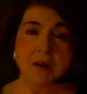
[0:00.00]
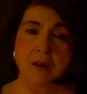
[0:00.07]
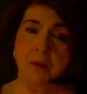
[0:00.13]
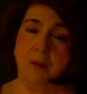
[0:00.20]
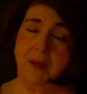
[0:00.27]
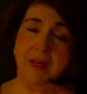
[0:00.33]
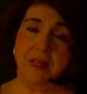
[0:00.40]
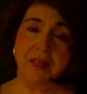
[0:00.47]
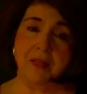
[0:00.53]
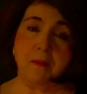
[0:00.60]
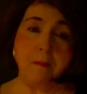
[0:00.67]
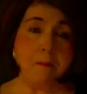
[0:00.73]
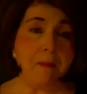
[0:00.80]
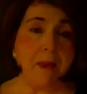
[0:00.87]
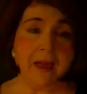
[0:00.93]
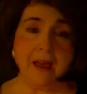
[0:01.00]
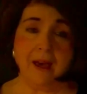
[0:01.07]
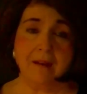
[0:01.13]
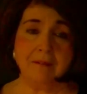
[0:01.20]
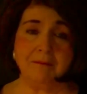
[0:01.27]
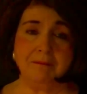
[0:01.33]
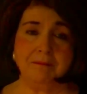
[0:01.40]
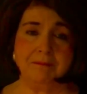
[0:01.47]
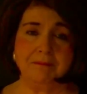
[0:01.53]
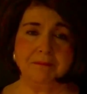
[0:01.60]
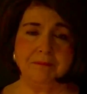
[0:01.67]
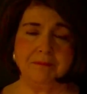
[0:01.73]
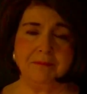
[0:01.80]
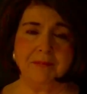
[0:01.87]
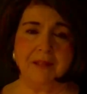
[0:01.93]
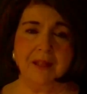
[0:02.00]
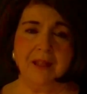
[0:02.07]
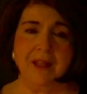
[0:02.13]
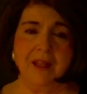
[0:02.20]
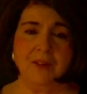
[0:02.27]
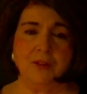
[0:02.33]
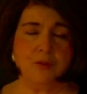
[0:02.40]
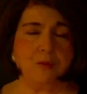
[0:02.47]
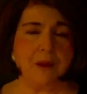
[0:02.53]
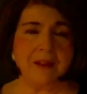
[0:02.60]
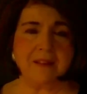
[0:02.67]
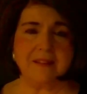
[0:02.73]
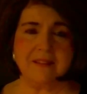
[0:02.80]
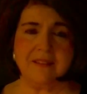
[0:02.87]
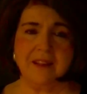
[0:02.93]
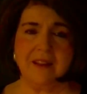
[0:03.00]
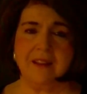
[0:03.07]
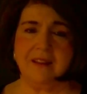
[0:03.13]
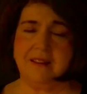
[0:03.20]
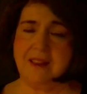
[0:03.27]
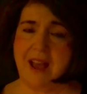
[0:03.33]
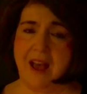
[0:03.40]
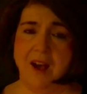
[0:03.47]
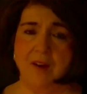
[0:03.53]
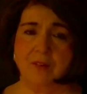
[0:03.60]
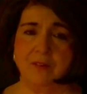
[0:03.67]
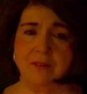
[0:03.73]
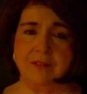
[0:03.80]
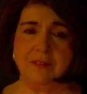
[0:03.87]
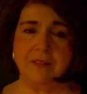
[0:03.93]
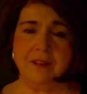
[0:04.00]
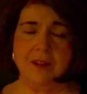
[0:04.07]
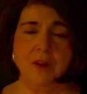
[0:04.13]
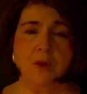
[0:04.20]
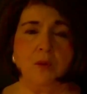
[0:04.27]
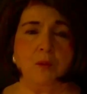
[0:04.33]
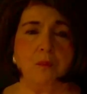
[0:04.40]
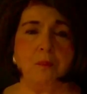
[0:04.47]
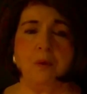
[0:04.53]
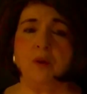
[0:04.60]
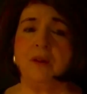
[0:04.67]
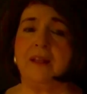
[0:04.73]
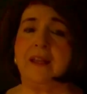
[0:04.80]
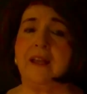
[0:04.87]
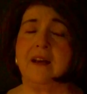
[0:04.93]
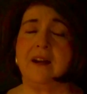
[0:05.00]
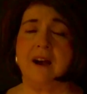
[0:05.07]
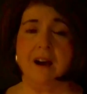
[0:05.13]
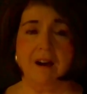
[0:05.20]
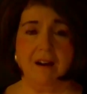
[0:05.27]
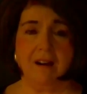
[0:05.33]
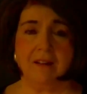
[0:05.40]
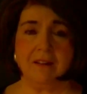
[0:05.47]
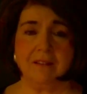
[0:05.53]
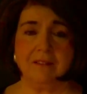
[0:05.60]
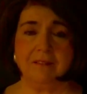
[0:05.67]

With makeup, dressed down, pulling a cart,